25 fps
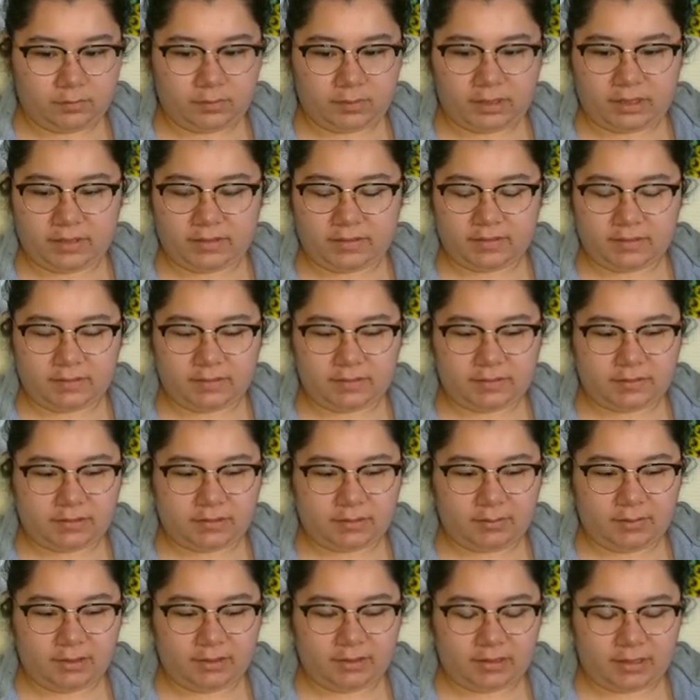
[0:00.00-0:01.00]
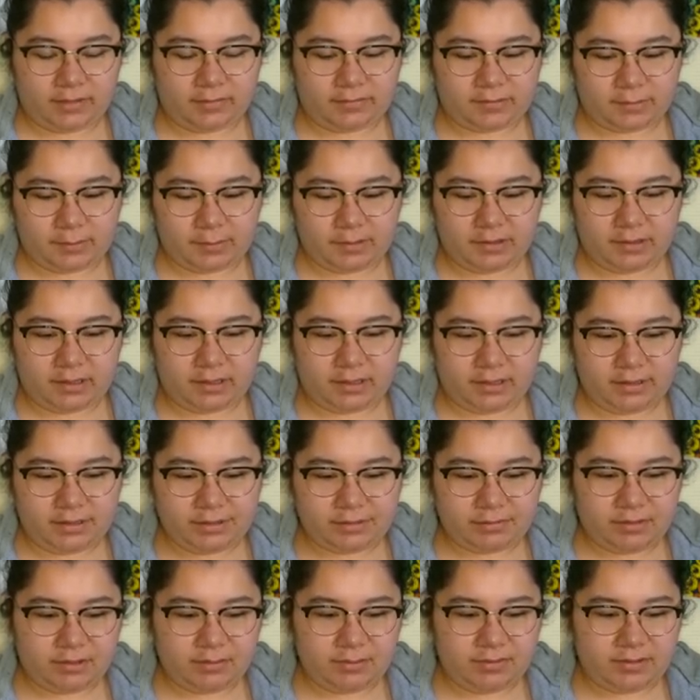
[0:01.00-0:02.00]
I did start my live split. Guys,
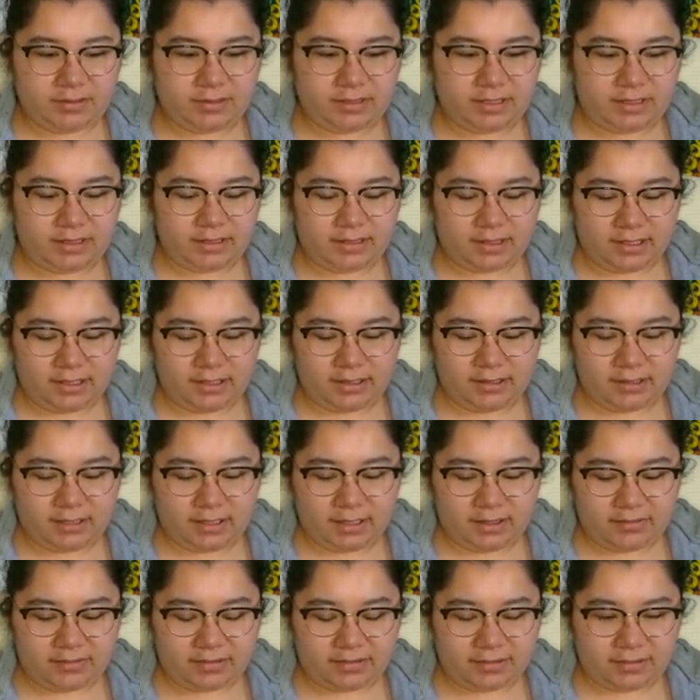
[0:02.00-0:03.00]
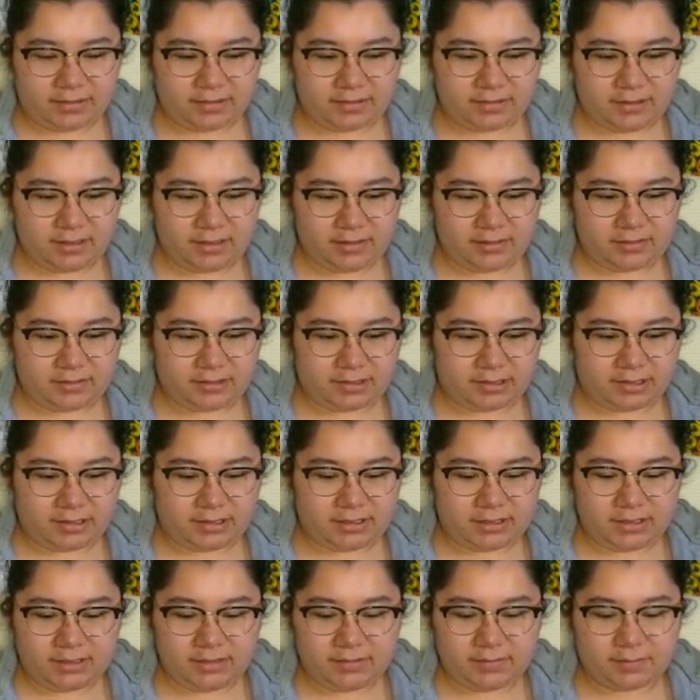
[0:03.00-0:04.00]
we're almost at 90 hours. Isn't that
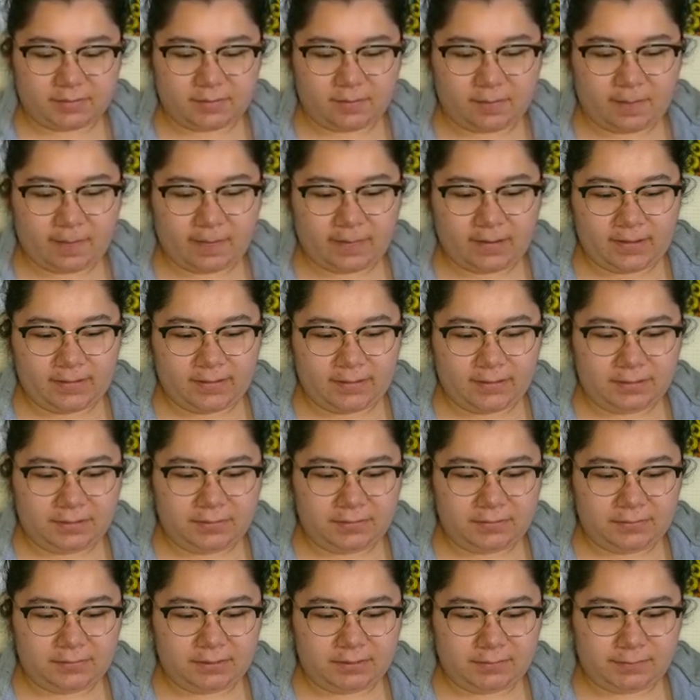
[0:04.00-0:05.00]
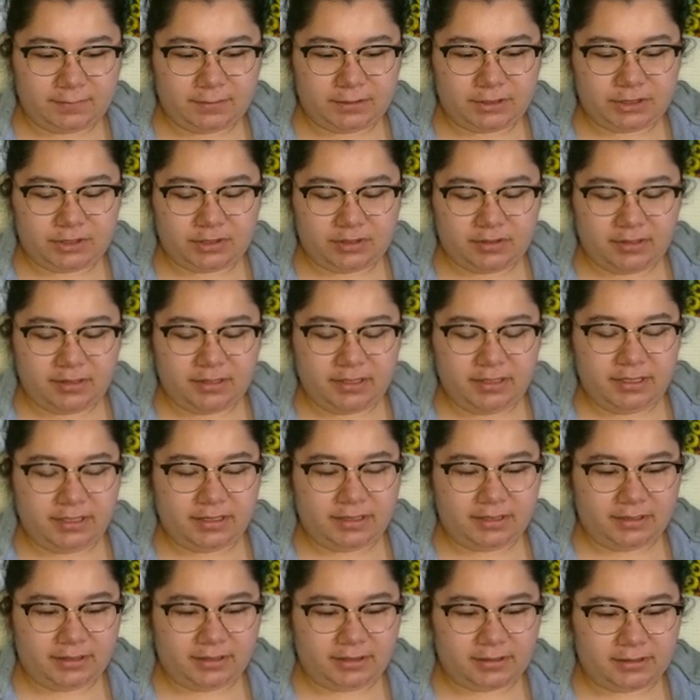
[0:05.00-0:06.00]
crazy? You know, we're for sure gonna
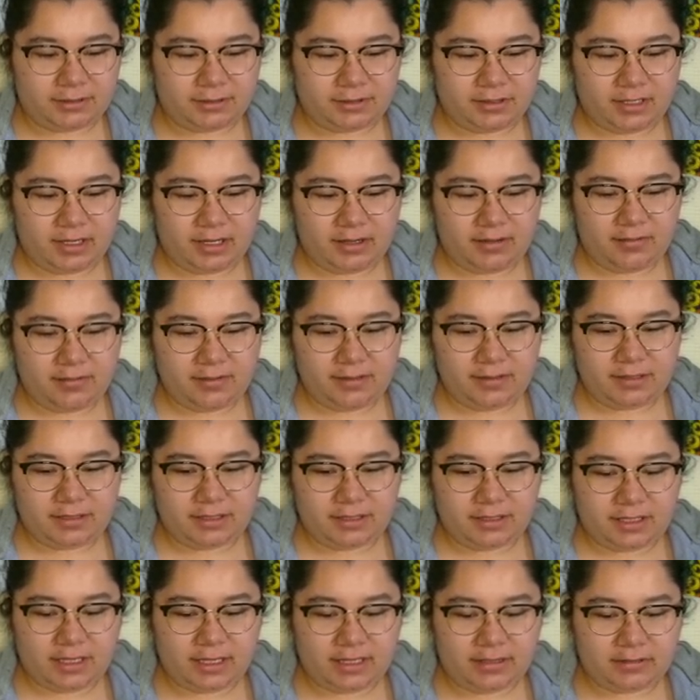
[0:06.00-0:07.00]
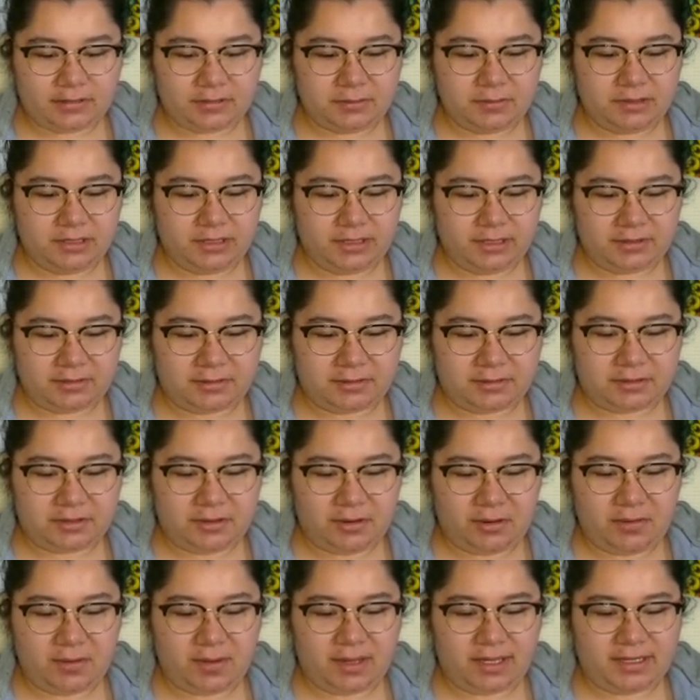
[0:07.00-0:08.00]
hit 100 hours, and that's gonna be, like,
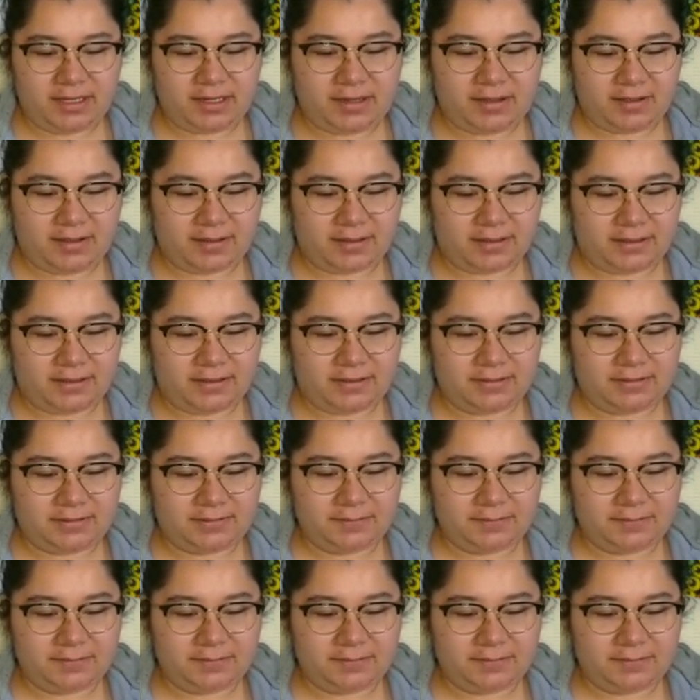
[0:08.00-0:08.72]
so iconic.